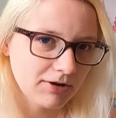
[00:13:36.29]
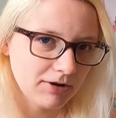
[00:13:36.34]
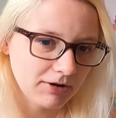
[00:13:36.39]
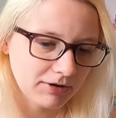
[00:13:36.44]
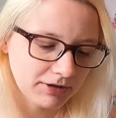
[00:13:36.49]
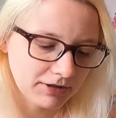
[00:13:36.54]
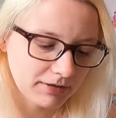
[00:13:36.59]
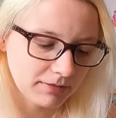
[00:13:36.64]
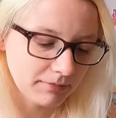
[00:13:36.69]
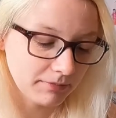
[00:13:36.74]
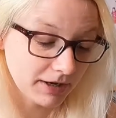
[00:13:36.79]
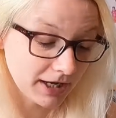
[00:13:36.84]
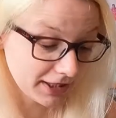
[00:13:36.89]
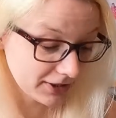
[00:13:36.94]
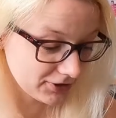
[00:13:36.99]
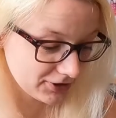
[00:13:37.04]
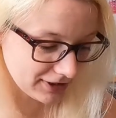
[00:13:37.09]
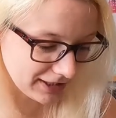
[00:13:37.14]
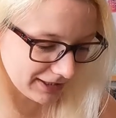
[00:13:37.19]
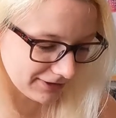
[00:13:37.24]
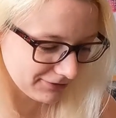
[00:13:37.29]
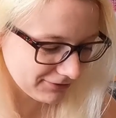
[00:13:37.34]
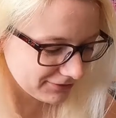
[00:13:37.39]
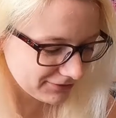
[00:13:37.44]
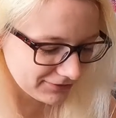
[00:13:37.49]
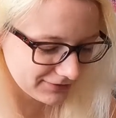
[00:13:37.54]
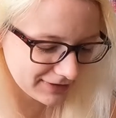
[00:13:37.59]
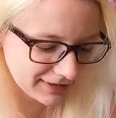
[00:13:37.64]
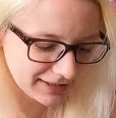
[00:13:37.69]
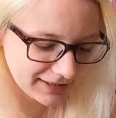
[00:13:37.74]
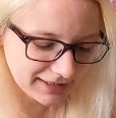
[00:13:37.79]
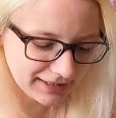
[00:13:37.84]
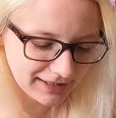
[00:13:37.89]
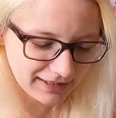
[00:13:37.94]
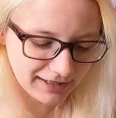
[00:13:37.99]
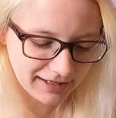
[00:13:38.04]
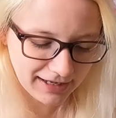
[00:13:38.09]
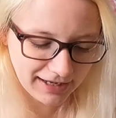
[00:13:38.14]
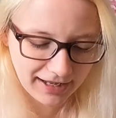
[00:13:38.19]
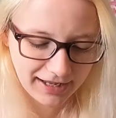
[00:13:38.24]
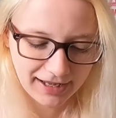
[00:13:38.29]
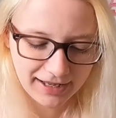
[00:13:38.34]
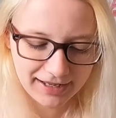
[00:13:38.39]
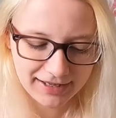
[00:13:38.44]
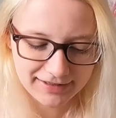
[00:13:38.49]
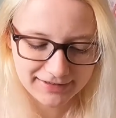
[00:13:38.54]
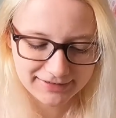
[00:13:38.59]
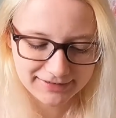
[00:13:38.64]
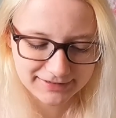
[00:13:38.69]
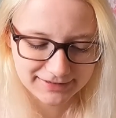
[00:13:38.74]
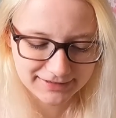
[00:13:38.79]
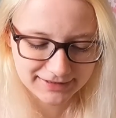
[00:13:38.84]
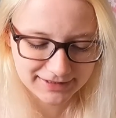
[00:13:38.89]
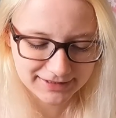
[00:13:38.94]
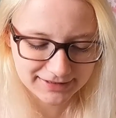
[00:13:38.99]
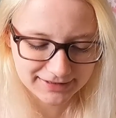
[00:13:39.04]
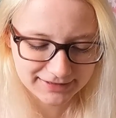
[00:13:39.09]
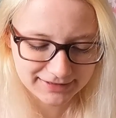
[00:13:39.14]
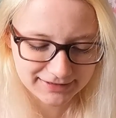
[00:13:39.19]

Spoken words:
on my shelf and